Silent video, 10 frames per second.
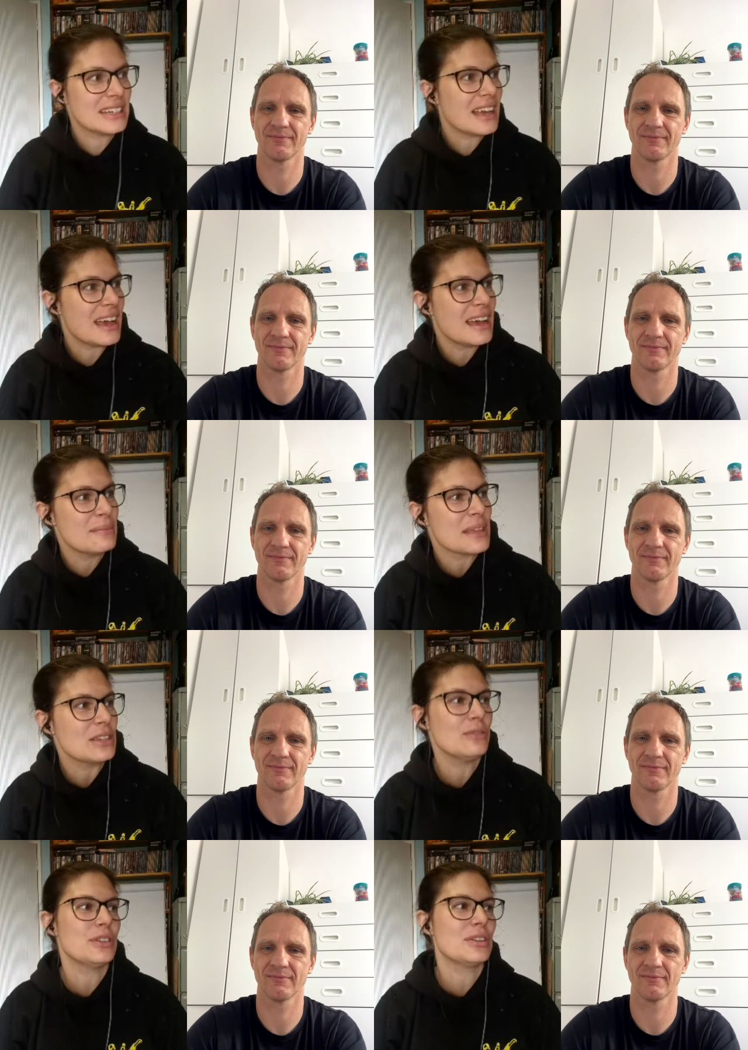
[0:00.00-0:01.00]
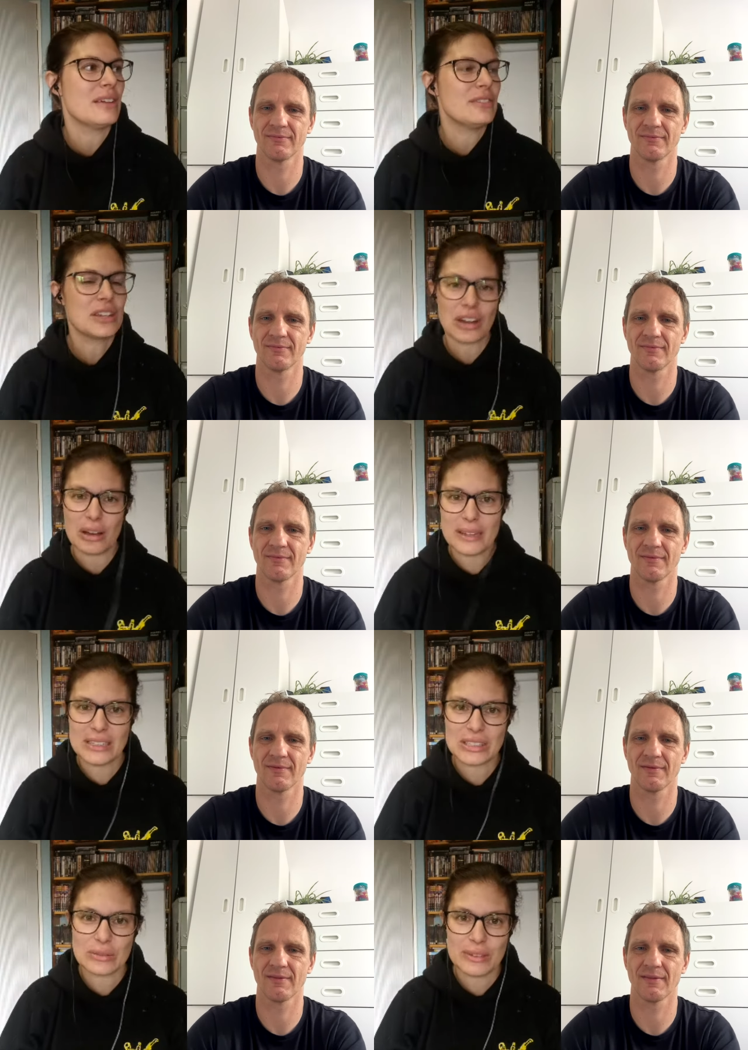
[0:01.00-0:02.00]
Speaker 1: in, and um, thank you for your lovely
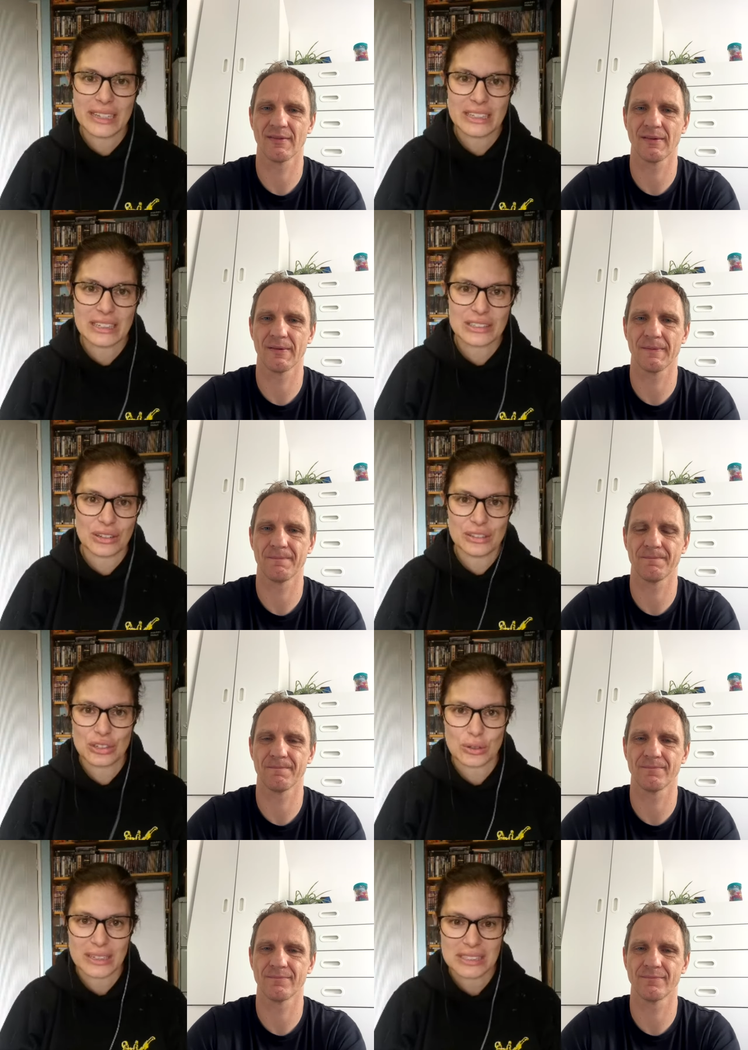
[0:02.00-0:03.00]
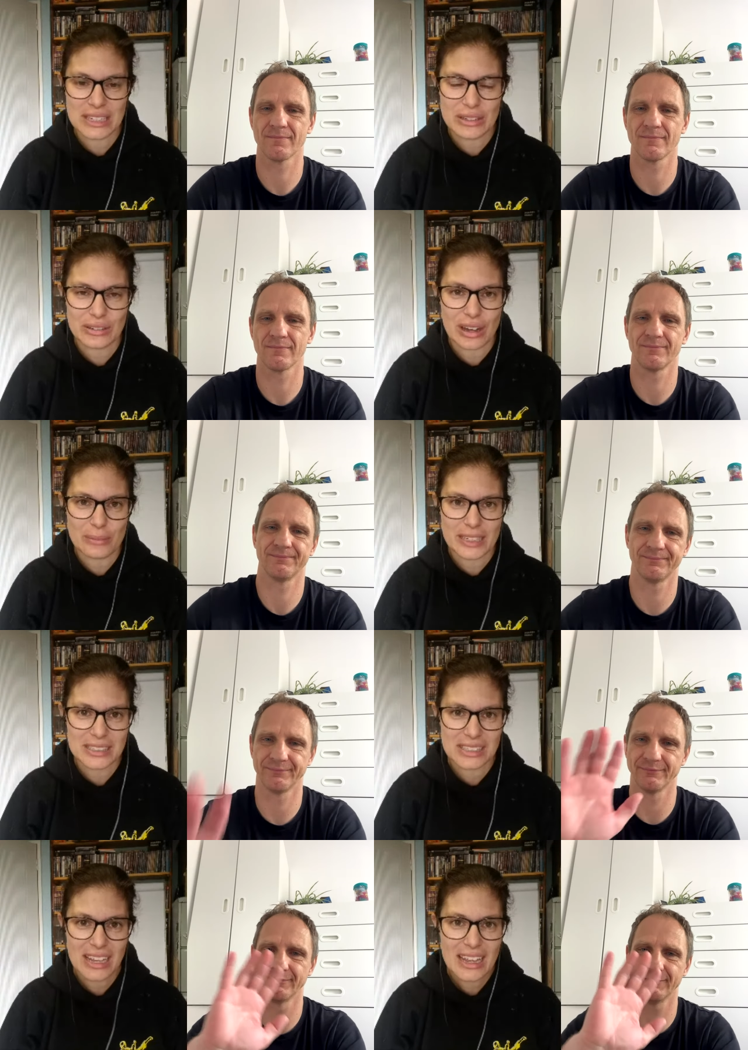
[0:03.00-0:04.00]
comments. We so enjoy seeing your
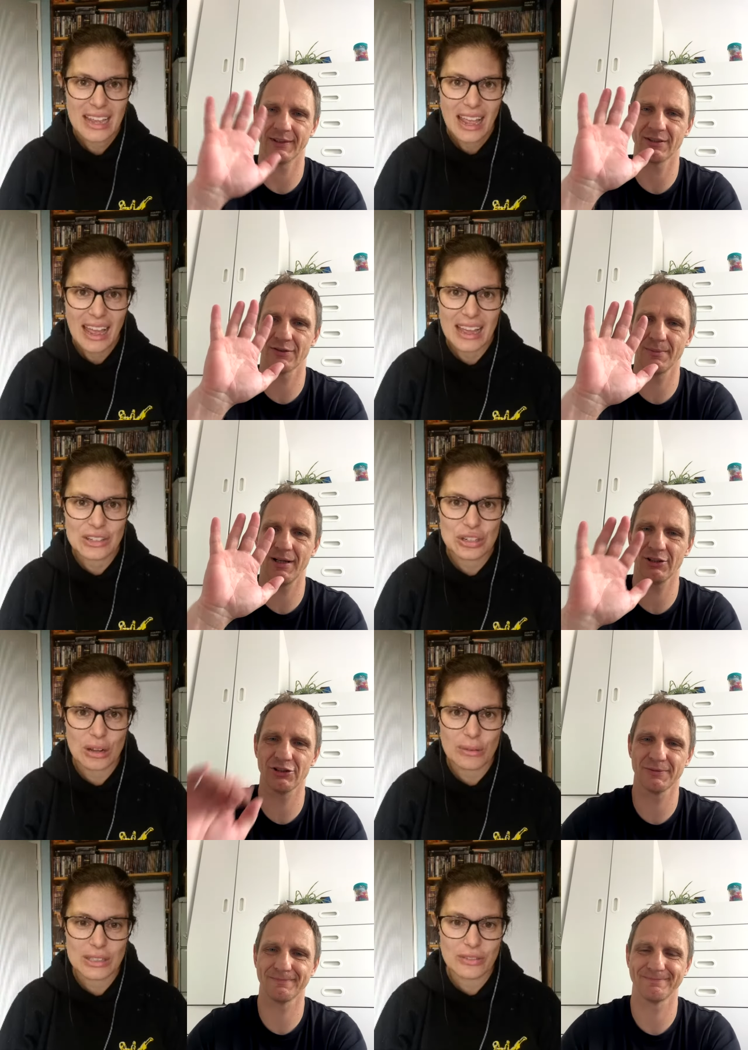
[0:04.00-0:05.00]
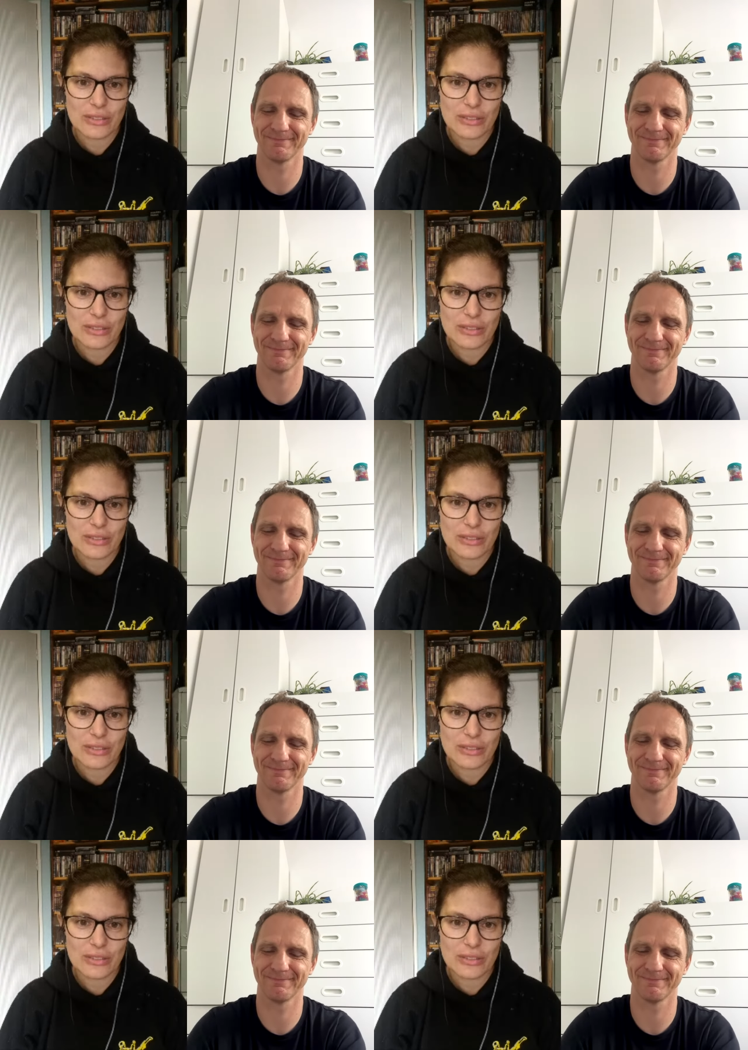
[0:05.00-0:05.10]
comments, and you know what.